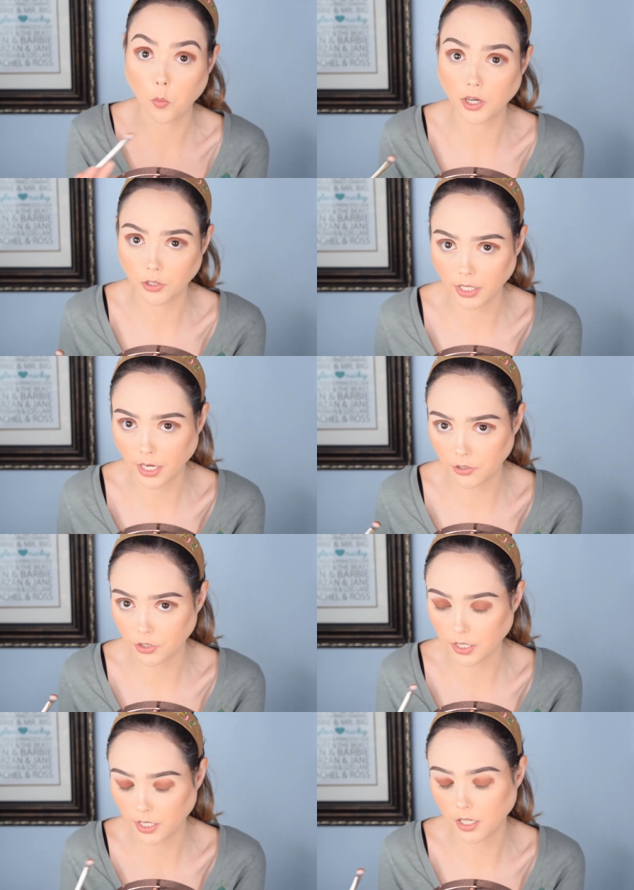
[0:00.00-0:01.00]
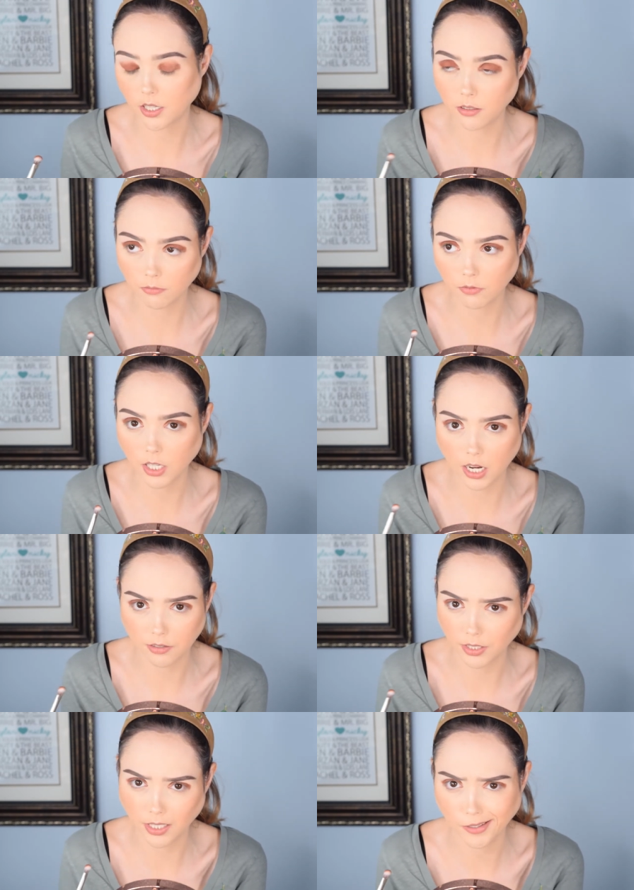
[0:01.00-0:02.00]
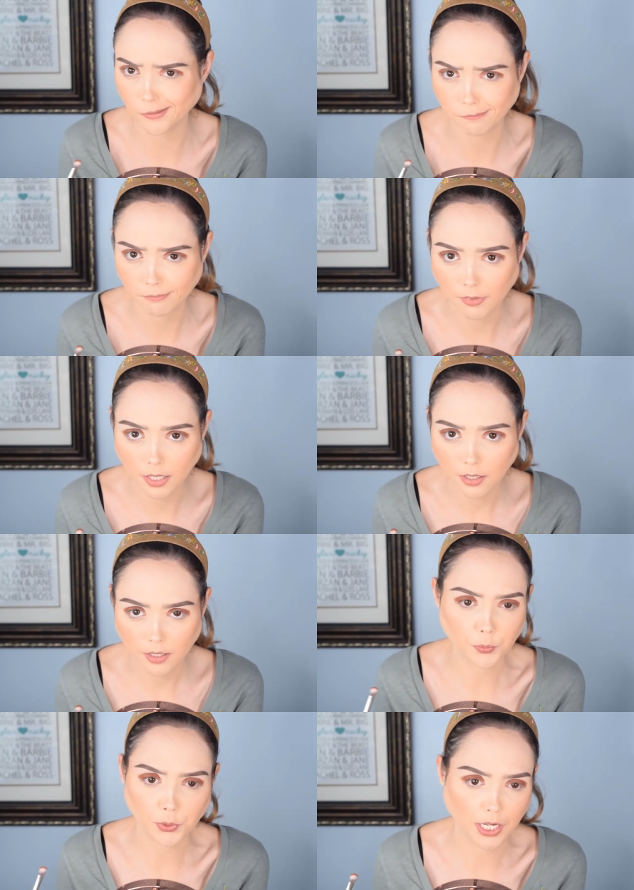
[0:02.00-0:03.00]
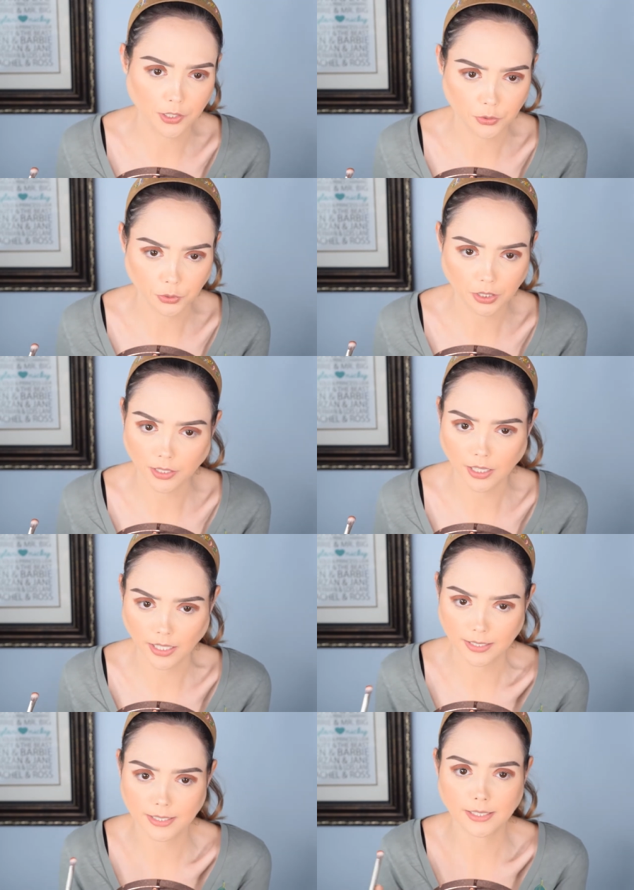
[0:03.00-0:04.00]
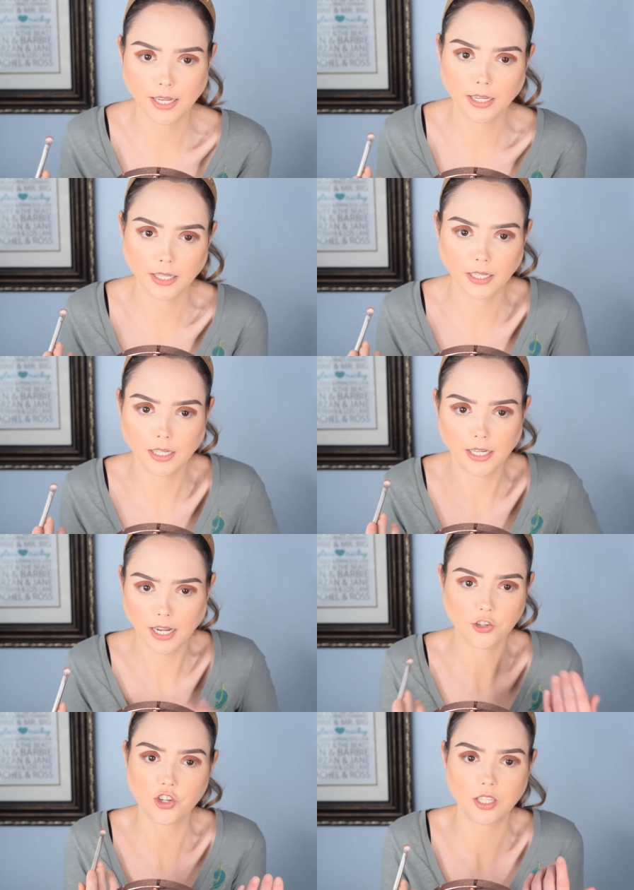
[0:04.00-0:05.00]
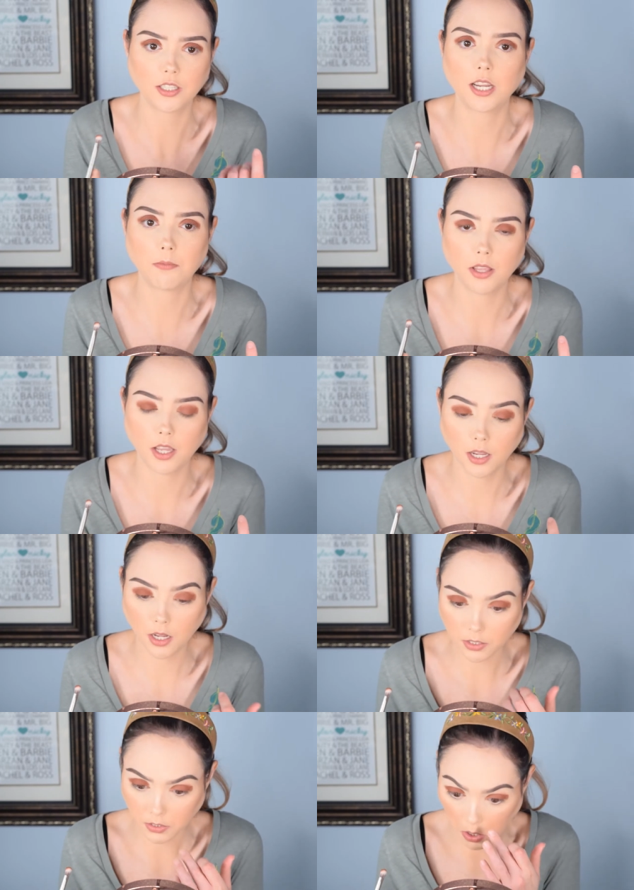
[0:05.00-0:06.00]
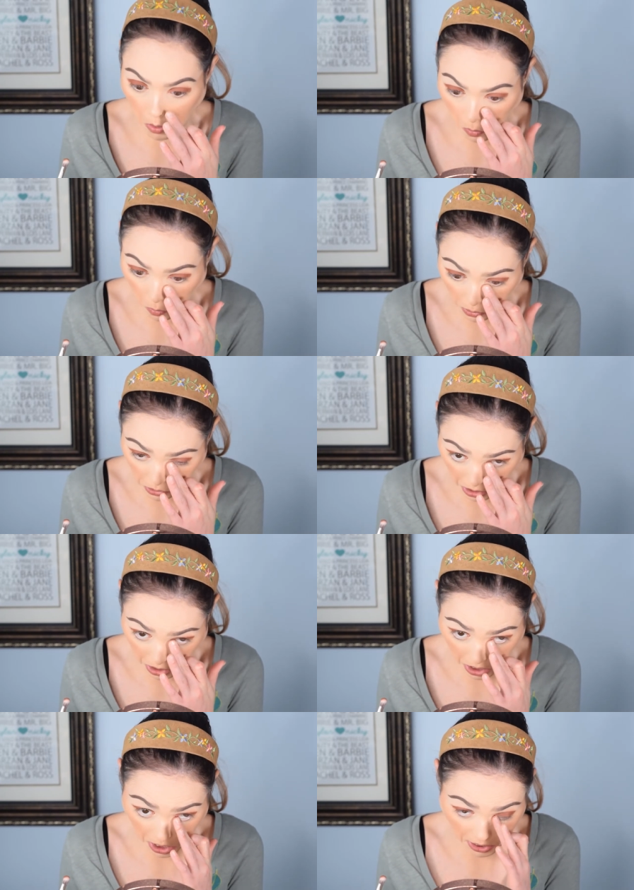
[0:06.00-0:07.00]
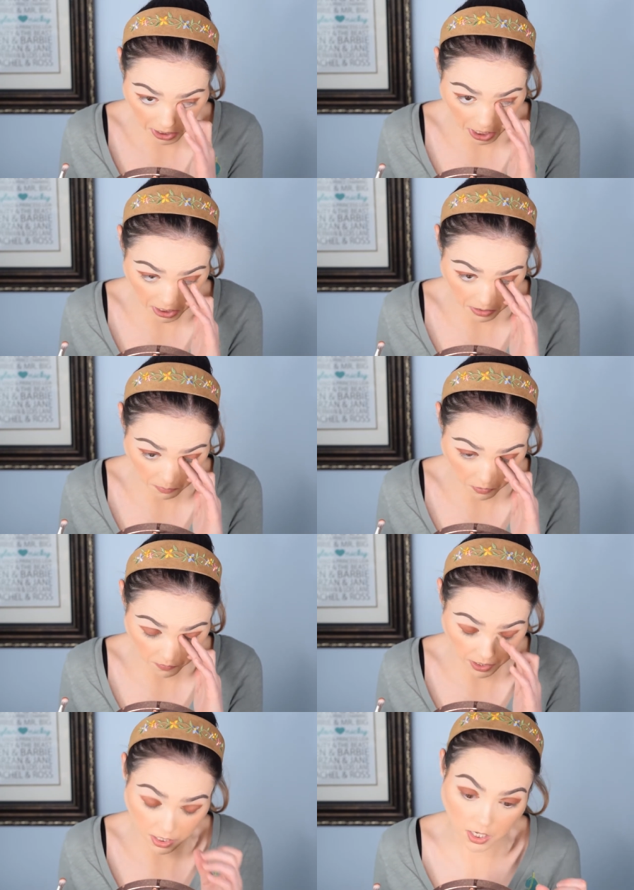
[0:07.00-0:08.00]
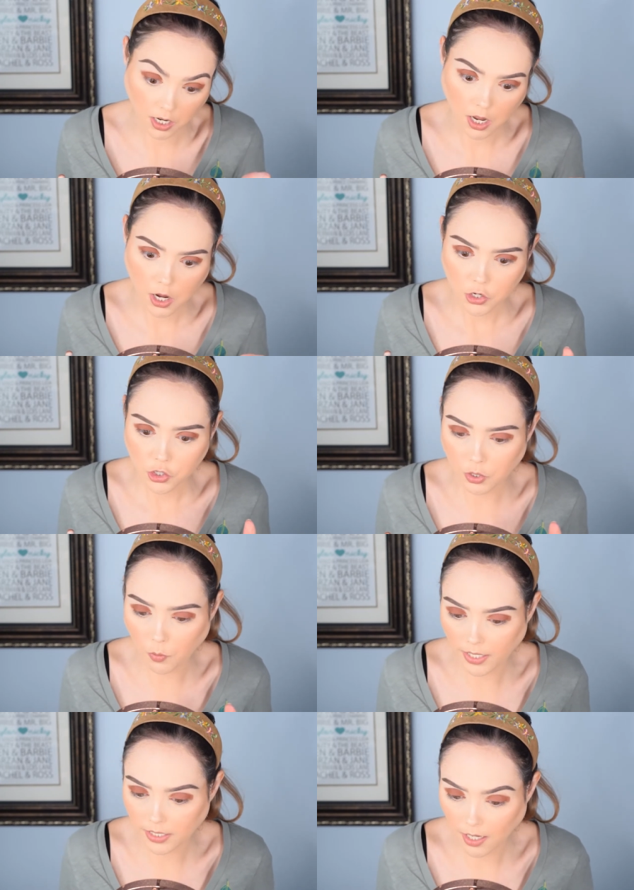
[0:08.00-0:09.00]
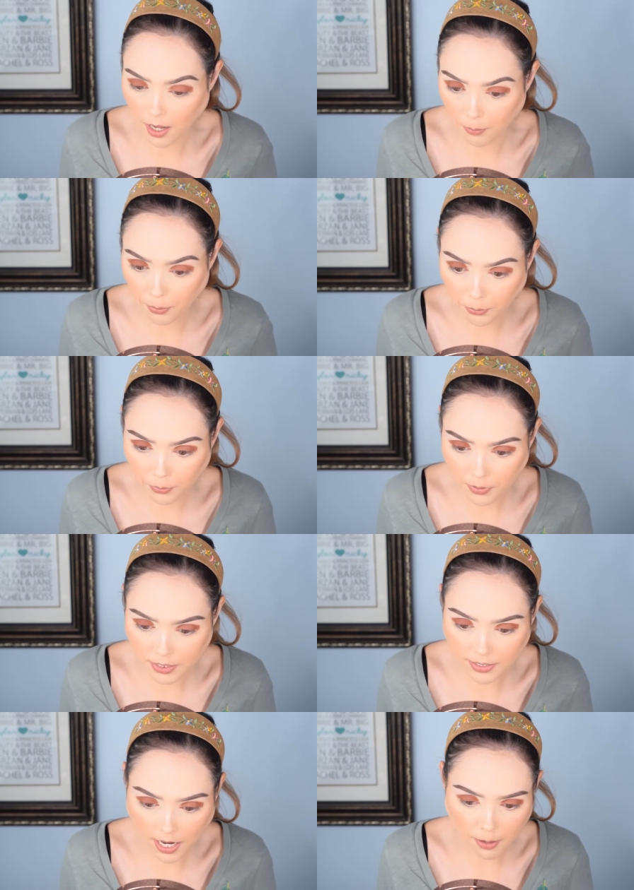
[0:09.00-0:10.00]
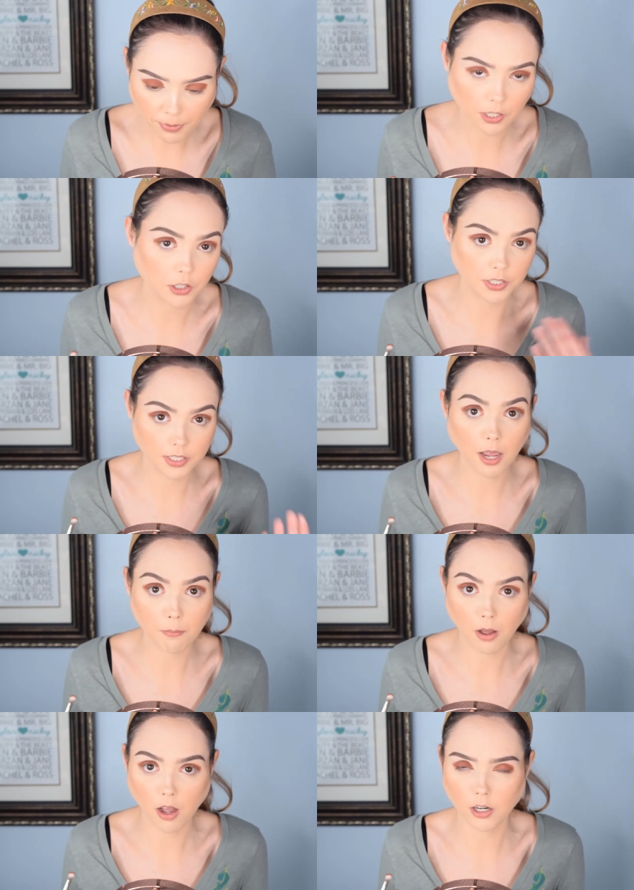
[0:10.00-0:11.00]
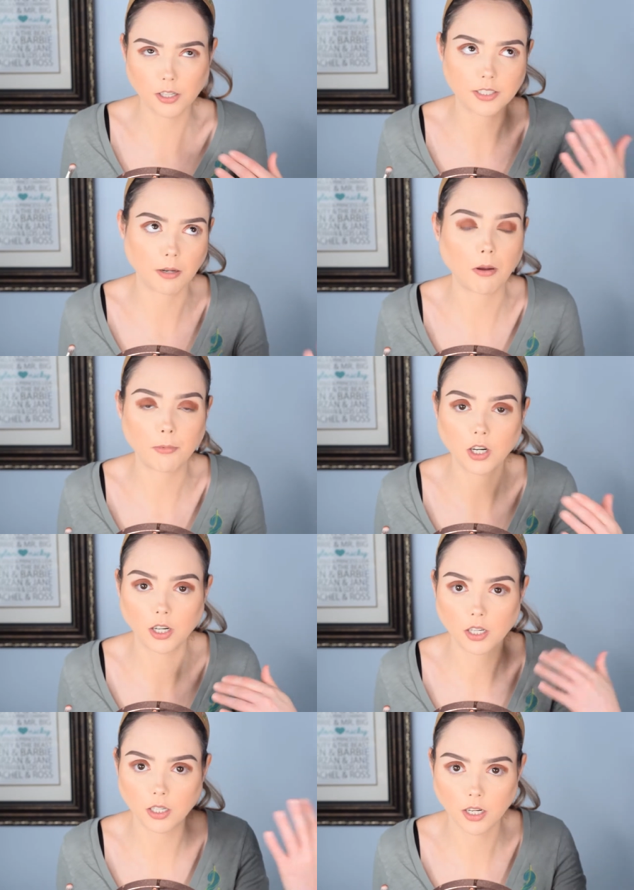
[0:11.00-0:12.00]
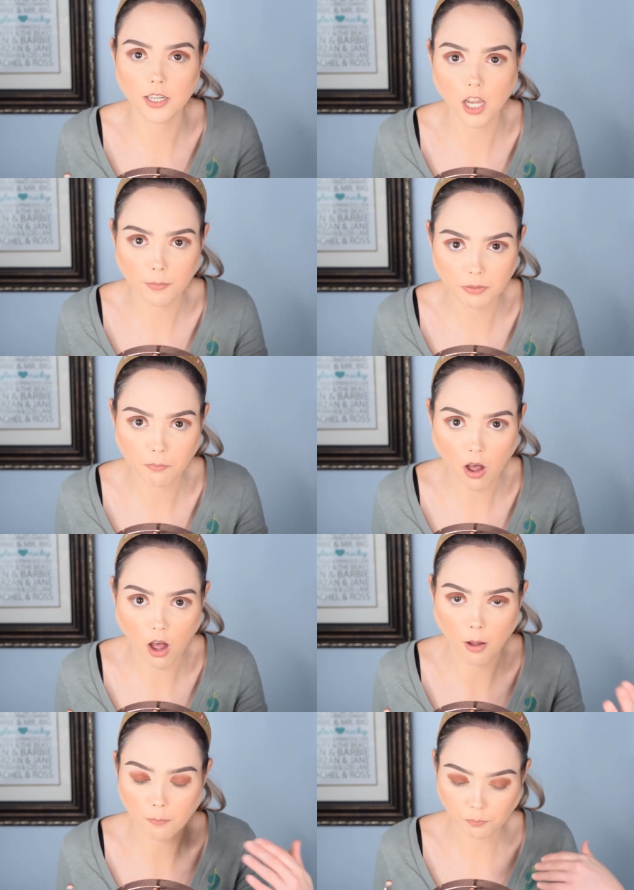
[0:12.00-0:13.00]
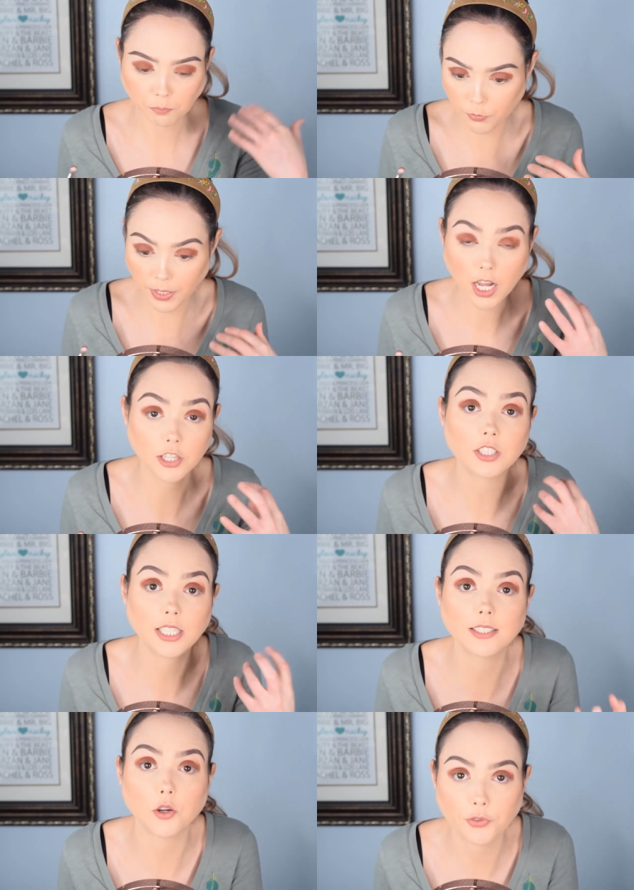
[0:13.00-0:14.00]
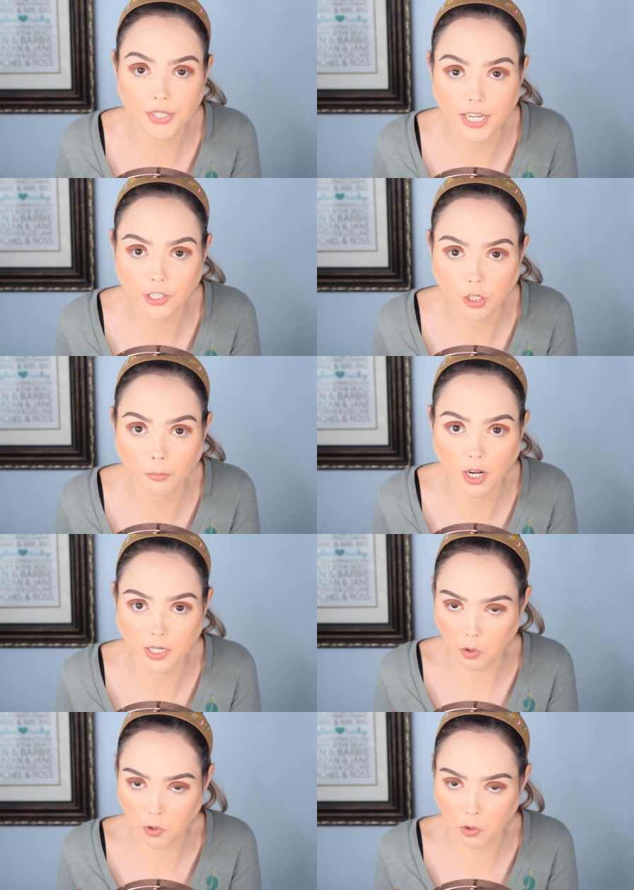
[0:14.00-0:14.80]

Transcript: weird connection, like a kind of like a supernatural, like a psychic connection type thing. So at the end of the movie, she winds up stabbing her stepmom or her stepmom, her adopted mom, because he's overtaken her body